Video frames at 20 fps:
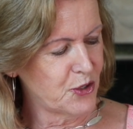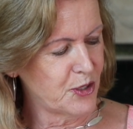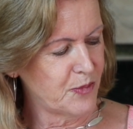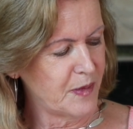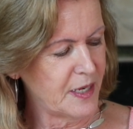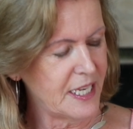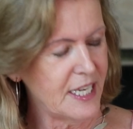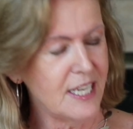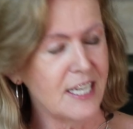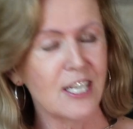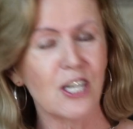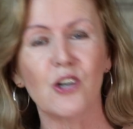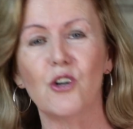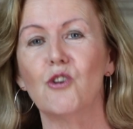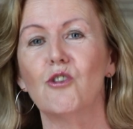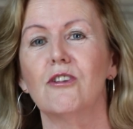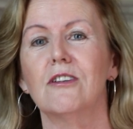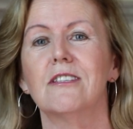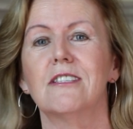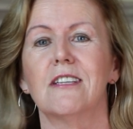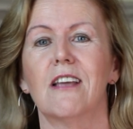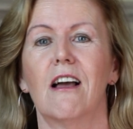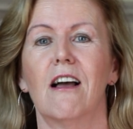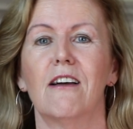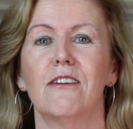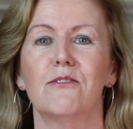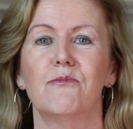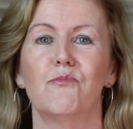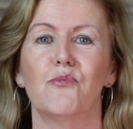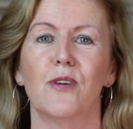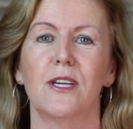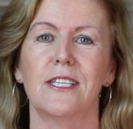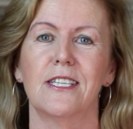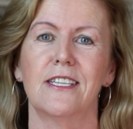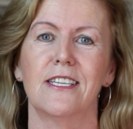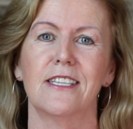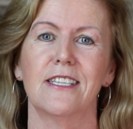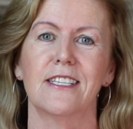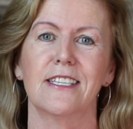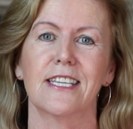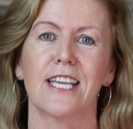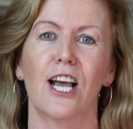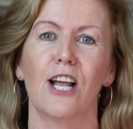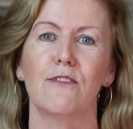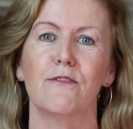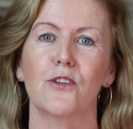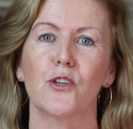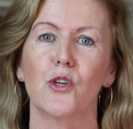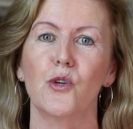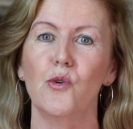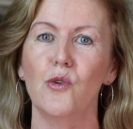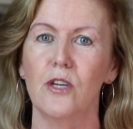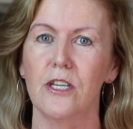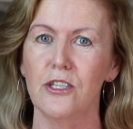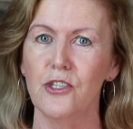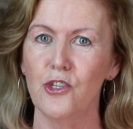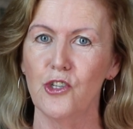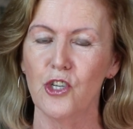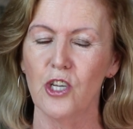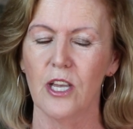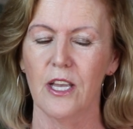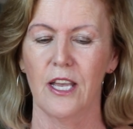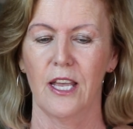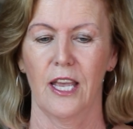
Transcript: Smiddy called on President Calvin Coolidge